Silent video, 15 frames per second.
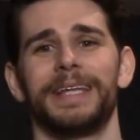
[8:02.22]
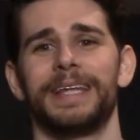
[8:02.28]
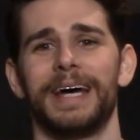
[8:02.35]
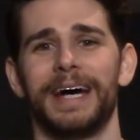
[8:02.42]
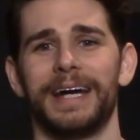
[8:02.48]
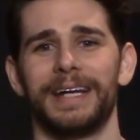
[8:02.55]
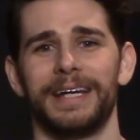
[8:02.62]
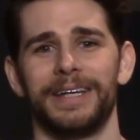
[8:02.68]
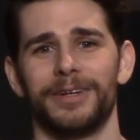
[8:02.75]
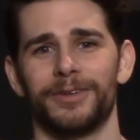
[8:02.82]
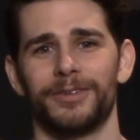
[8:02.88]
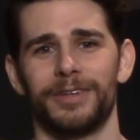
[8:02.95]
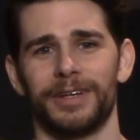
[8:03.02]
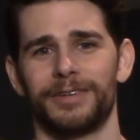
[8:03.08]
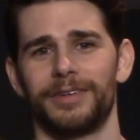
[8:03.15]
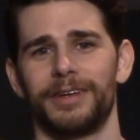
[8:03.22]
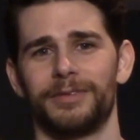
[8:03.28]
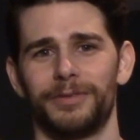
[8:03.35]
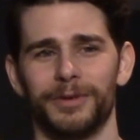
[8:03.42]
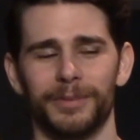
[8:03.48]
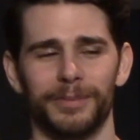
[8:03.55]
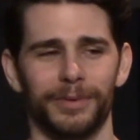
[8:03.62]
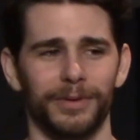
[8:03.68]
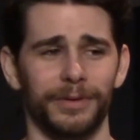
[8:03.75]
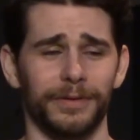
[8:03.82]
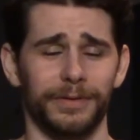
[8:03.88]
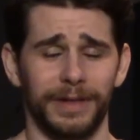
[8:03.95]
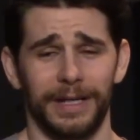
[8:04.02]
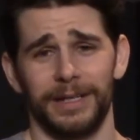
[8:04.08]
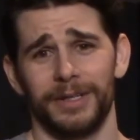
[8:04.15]
that, and your sex life will
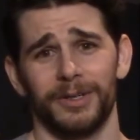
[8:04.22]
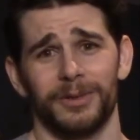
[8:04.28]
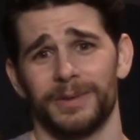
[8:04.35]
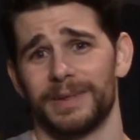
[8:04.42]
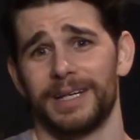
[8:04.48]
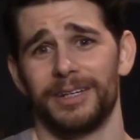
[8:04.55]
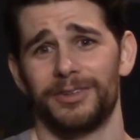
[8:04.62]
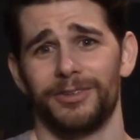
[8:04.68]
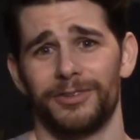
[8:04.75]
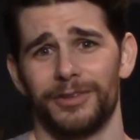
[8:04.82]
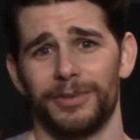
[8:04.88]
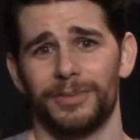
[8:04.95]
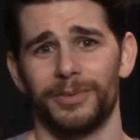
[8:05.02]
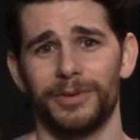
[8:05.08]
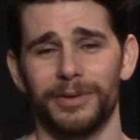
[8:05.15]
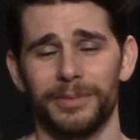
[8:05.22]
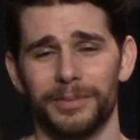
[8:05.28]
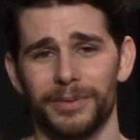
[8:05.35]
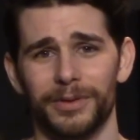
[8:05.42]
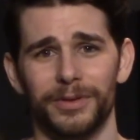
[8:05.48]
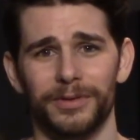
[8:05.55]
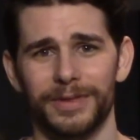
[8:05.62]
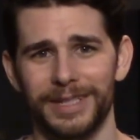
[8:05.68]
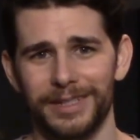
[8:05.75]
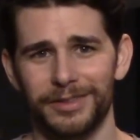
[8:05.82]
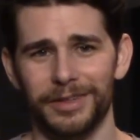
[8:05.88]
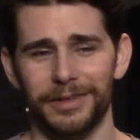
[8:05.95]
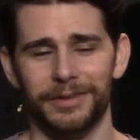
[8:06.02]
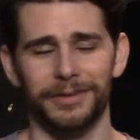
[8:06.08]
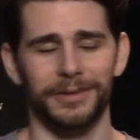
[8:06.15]
improve, and your relationship will improve in
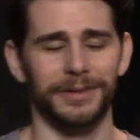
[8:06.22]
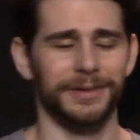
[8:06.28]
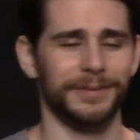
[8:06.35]
general.